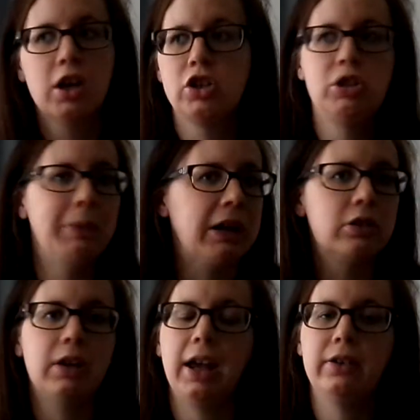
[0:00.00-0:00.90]
she
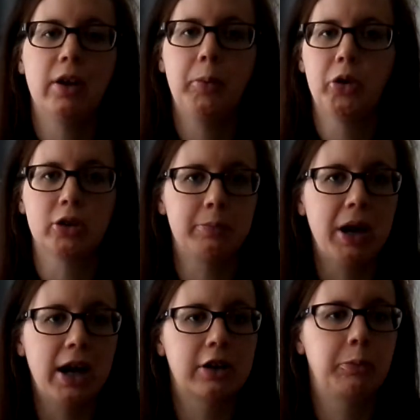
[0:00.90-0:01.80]
might end up on her
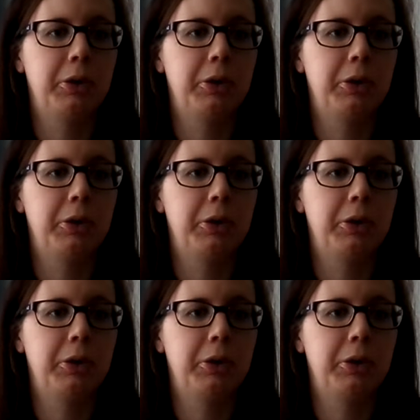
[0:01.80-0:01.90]
back,